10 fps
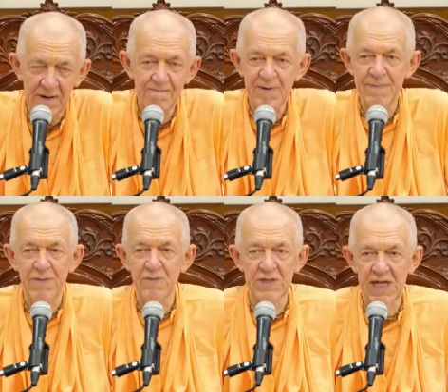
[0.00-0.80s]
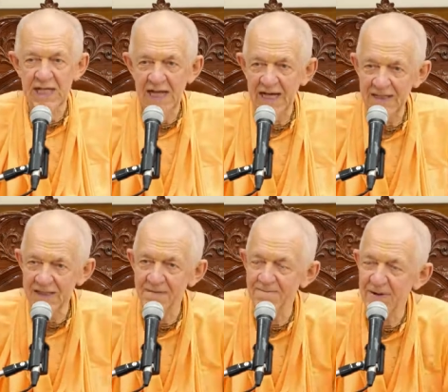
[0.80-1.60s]
some people say
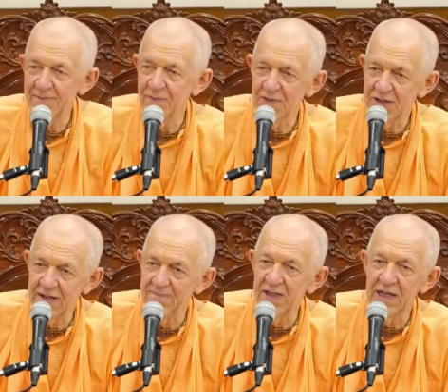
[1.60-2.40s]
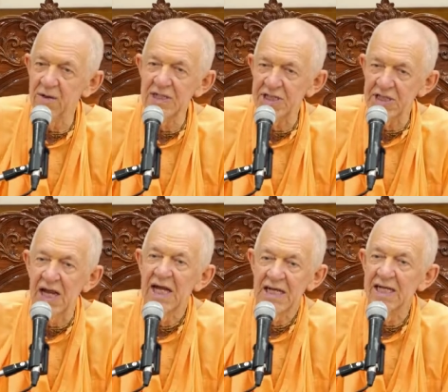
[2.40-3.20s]
that, some people say, but at
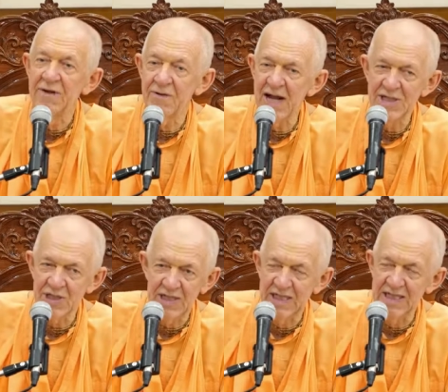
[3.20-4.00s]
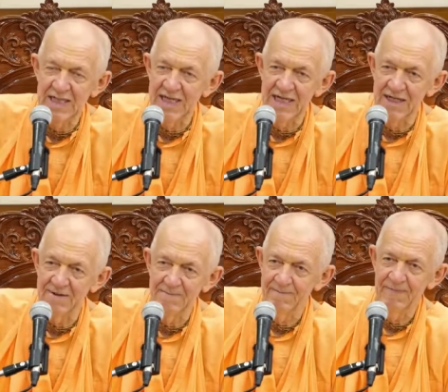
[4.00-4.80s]
least he rested
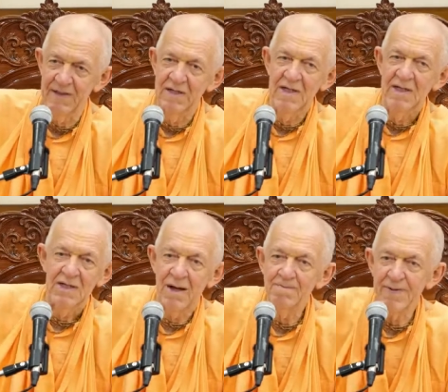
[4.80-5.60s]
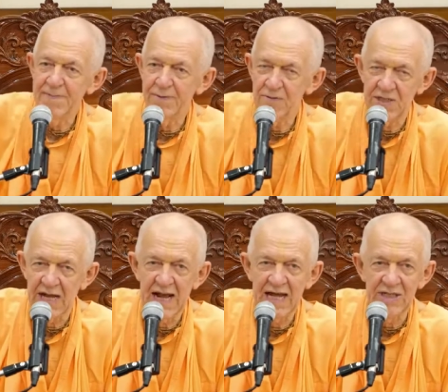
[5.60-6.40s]
there. Some people
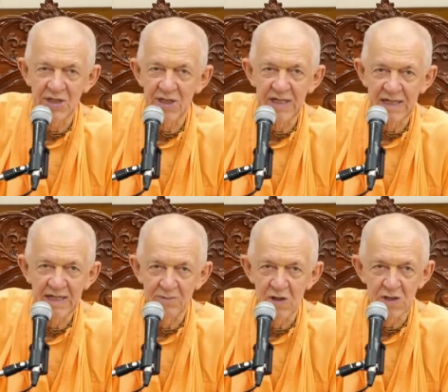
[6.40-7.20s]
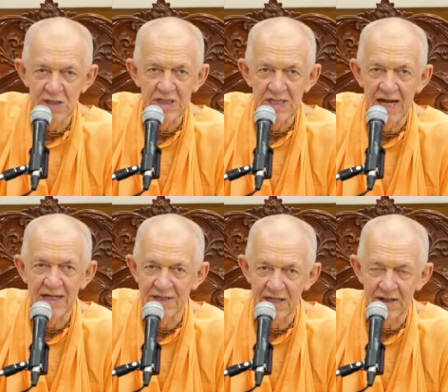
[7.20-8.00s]
say actually he washed his
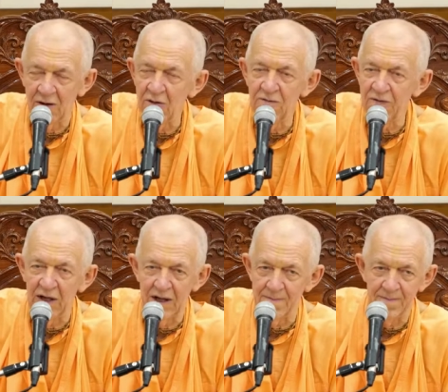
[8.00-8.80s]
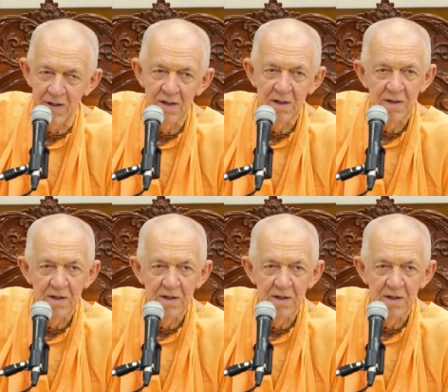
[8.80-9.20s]
hands at Ahovalah.